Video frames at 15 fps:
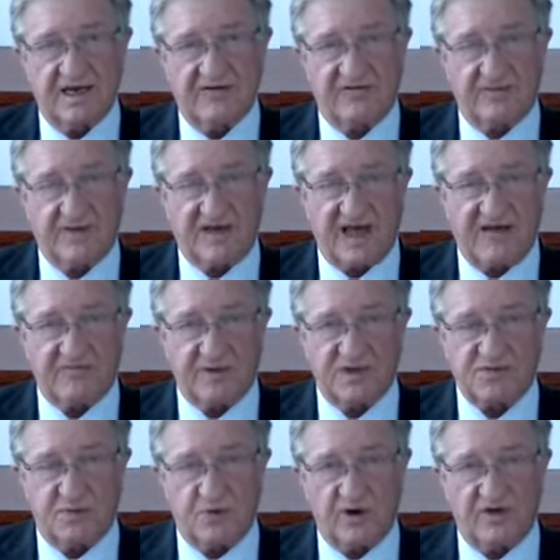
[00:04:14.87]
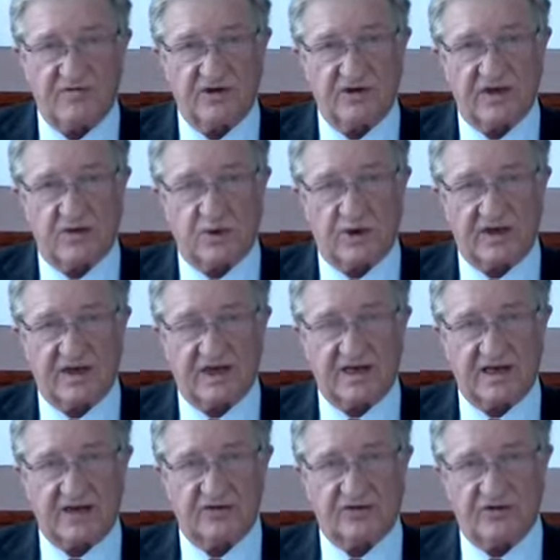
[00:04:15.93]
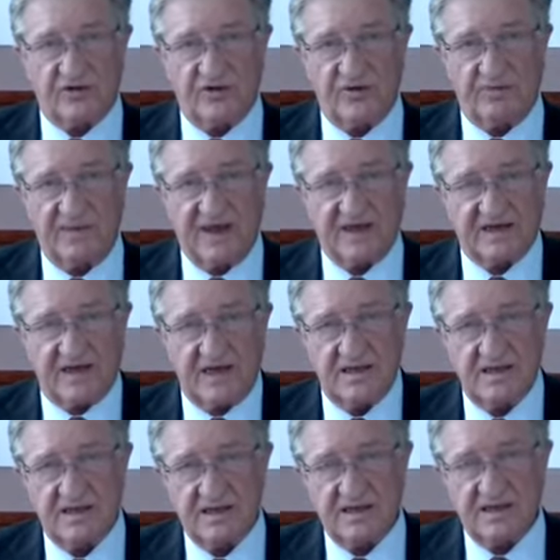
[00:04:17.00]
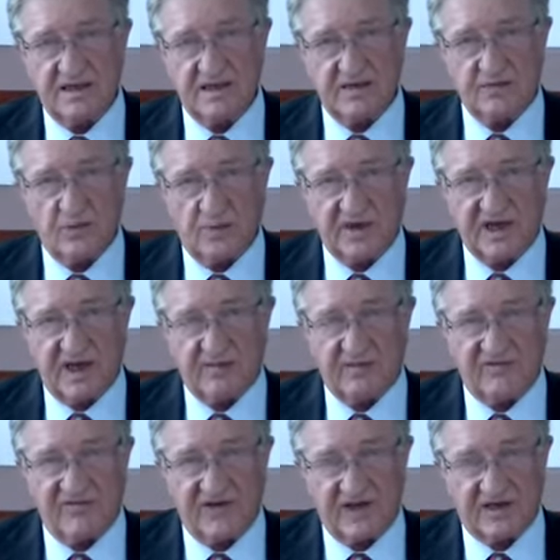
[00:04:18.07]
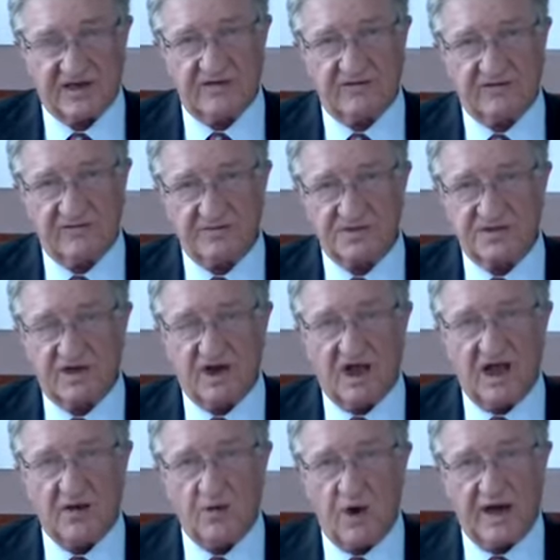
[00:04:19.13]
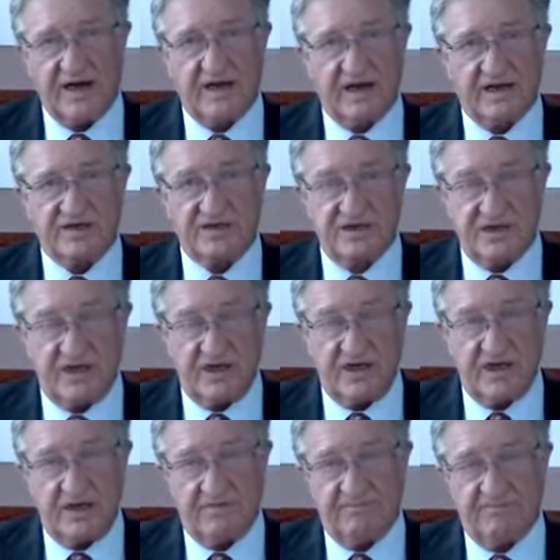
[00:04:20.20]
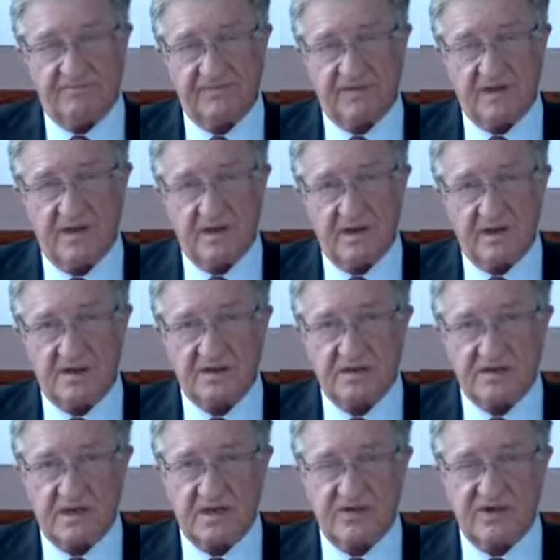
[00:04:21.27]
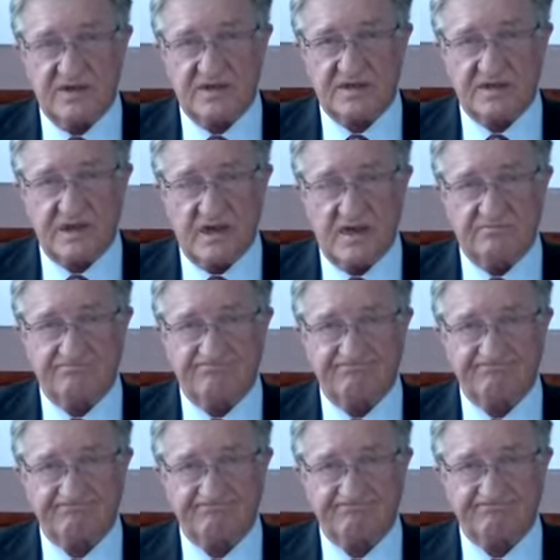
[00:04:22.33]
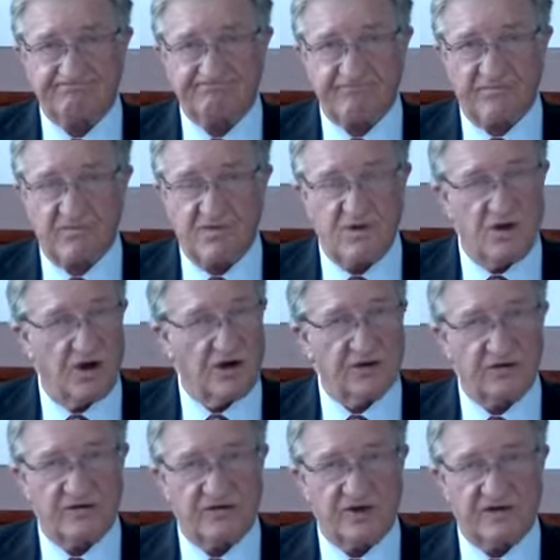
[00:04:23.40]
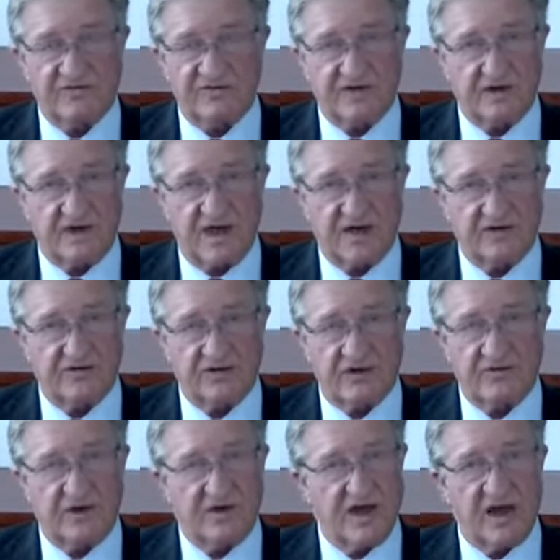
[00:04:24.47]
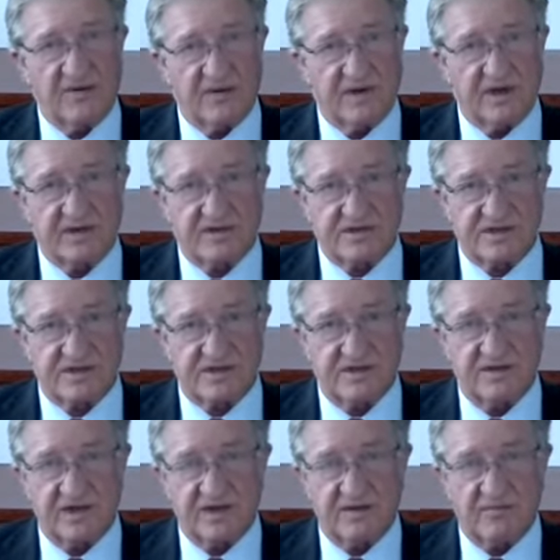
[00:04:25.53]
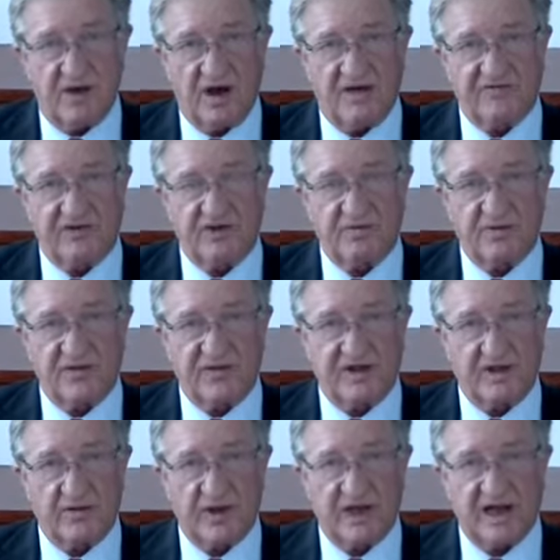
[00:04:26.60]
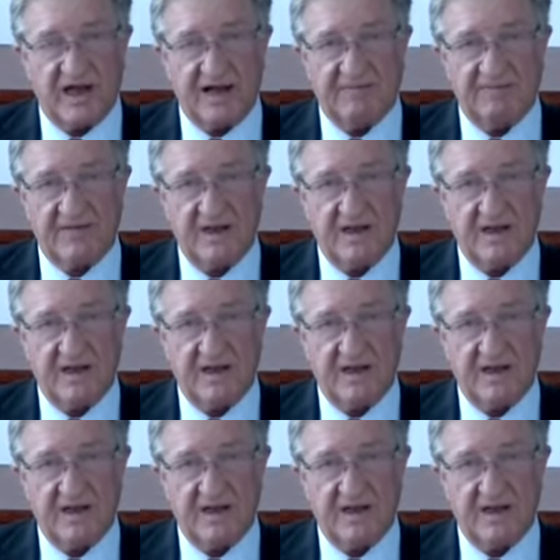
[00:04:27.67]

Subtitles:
From the government's point of view, the quicker they get it through, the better. It will become effective from July 1 next year. So it's not a good thing for the country when nobody else is doing it, in my view, but there we are.